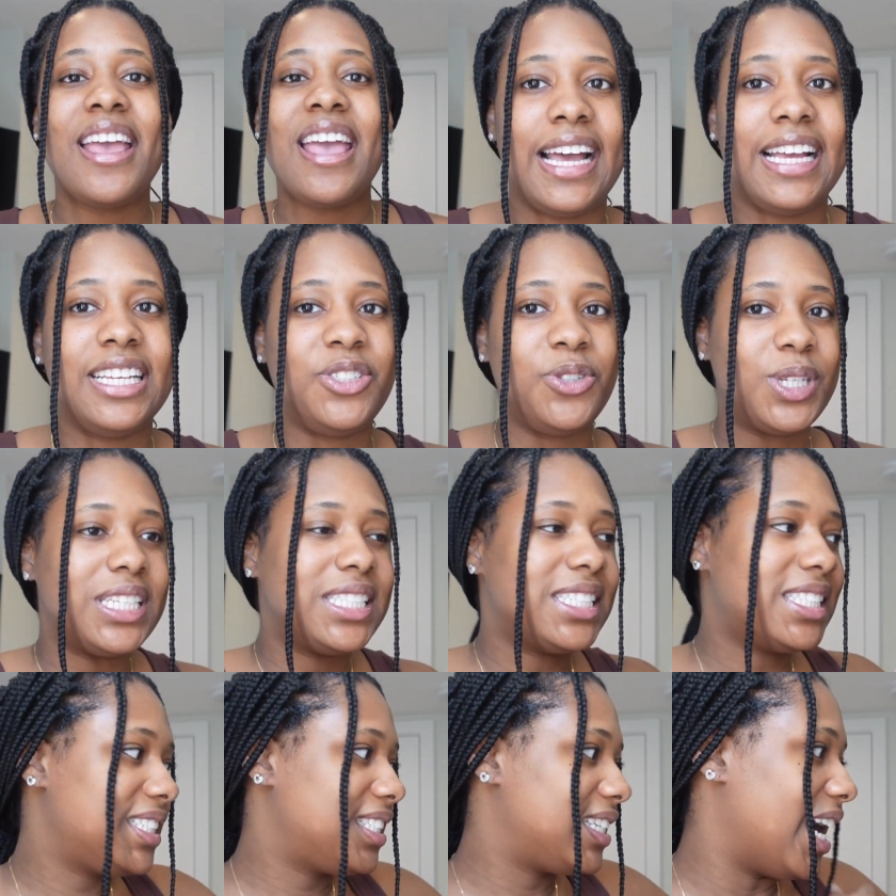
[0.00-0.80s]
As you can
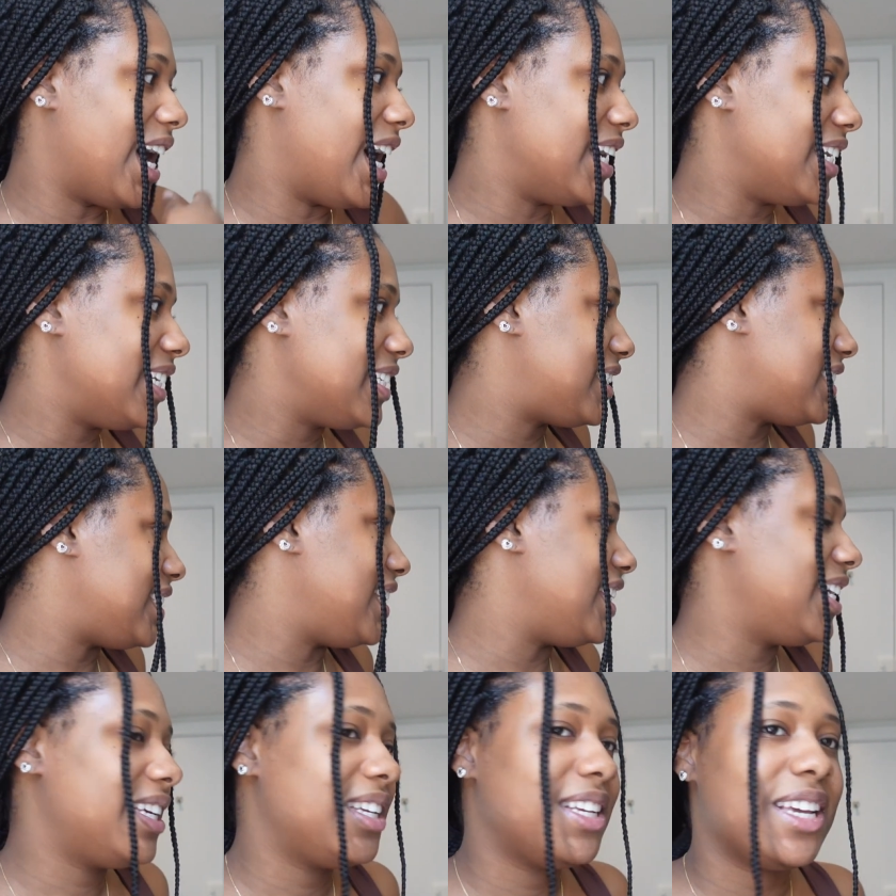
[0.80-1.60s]
kind of
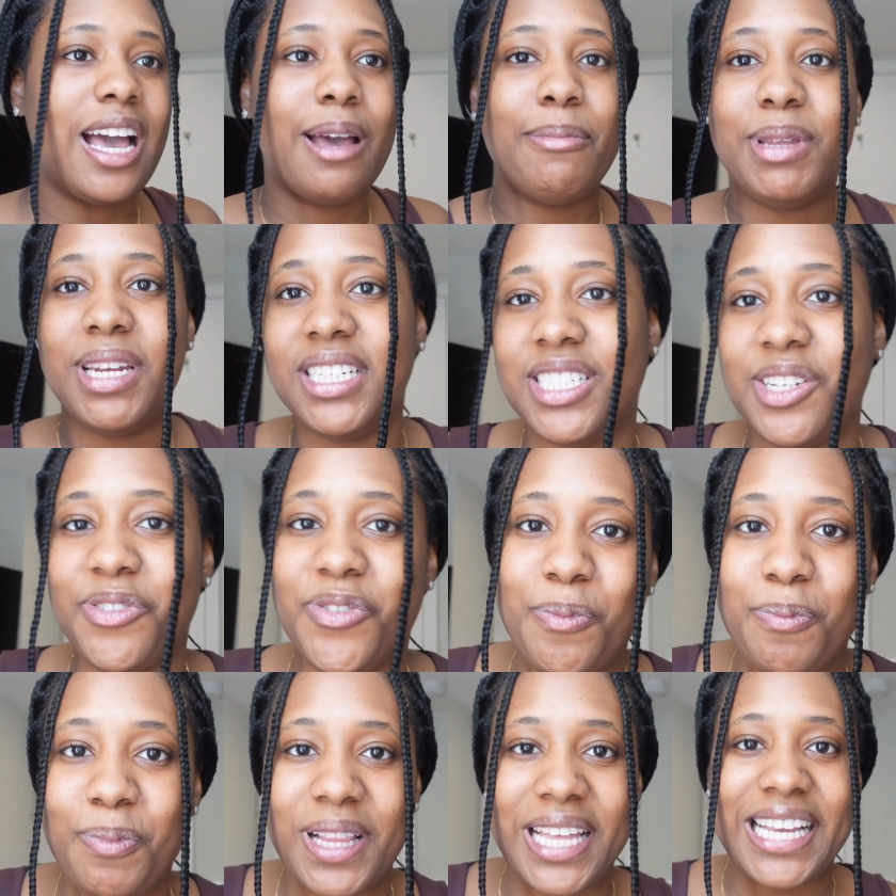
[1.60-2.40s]
see, I'm in a
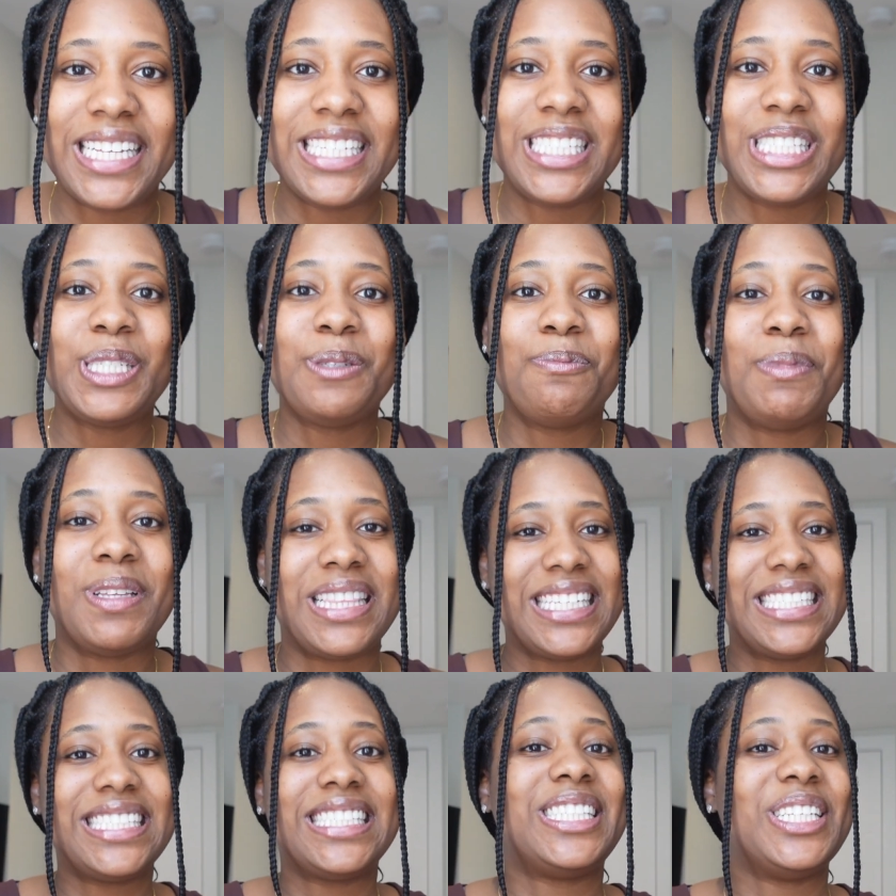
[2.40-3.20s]
different place, but
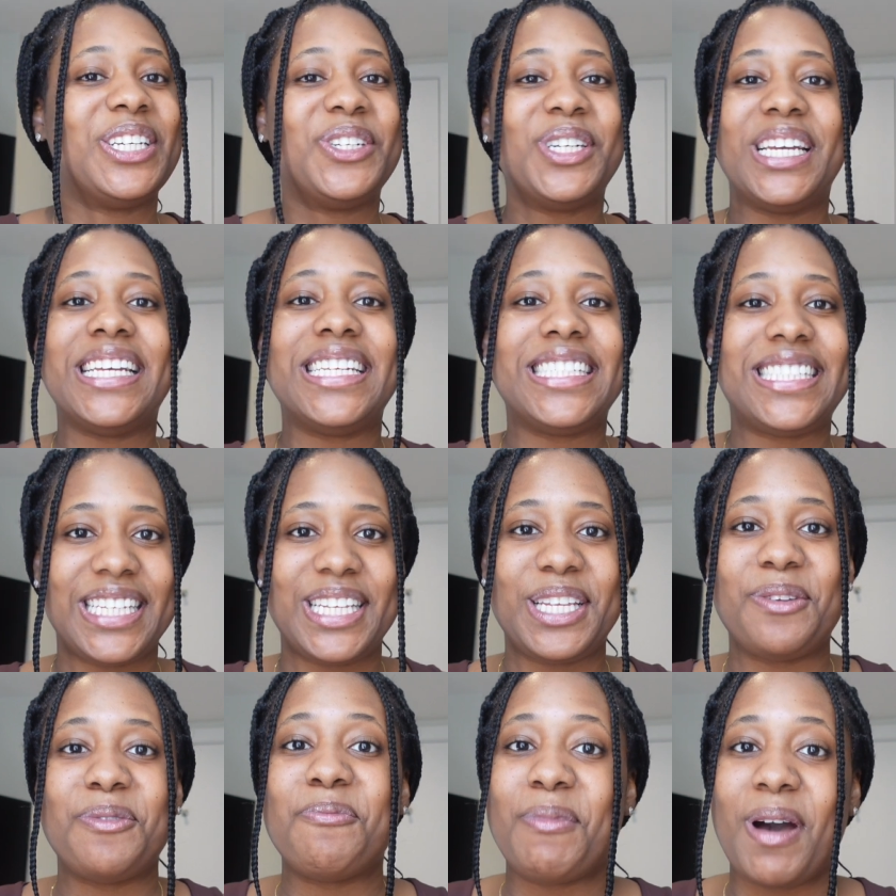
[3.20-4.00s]
this still
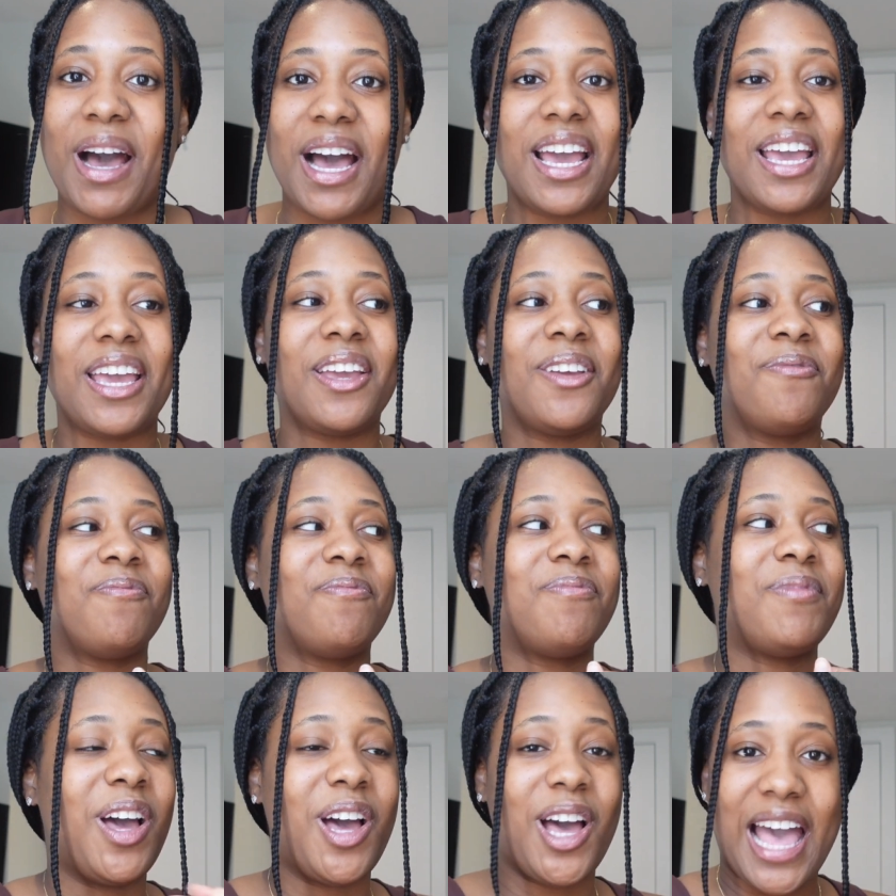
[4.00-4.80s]
isn't my
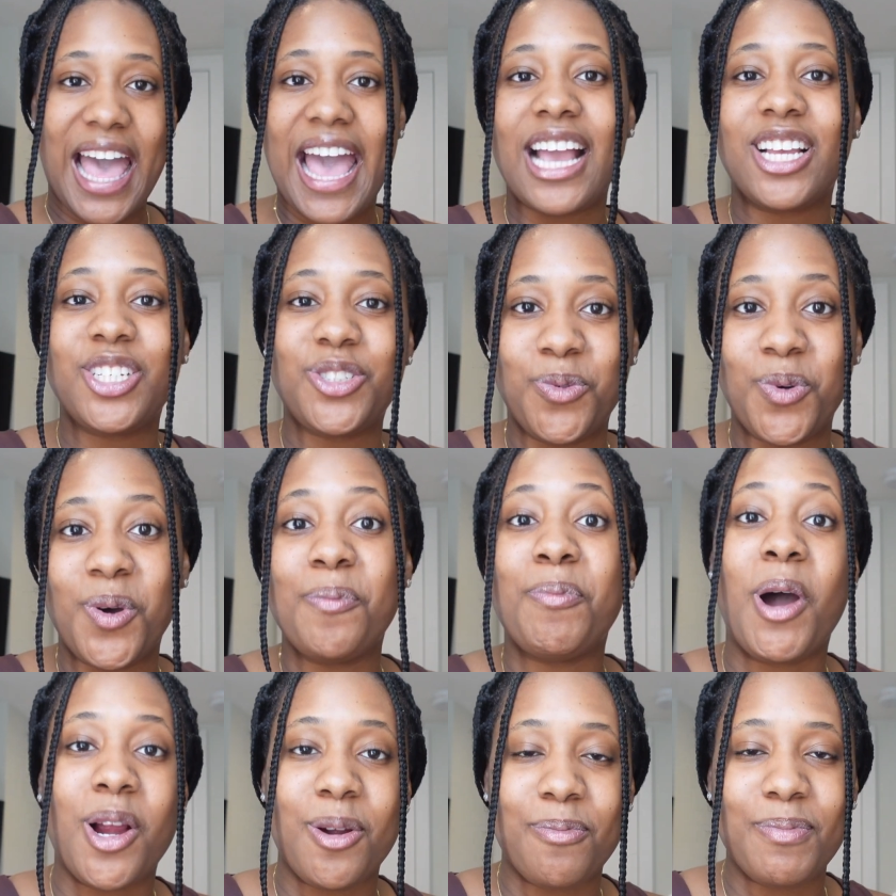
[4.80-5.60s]
actual
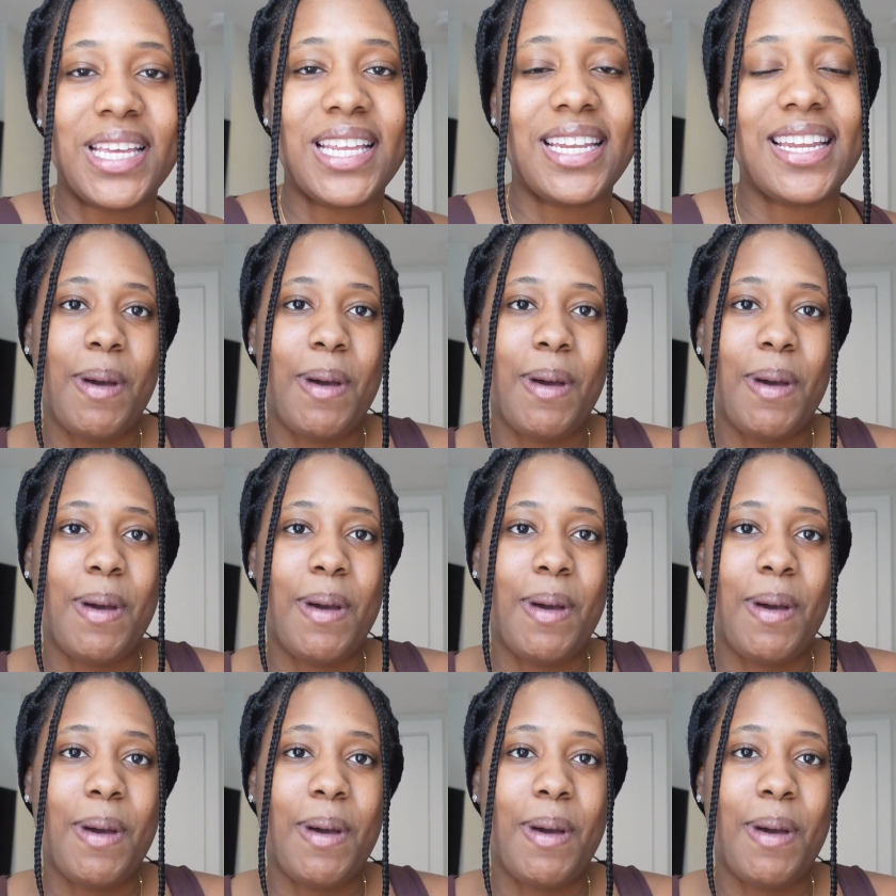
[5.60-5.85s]
apartment.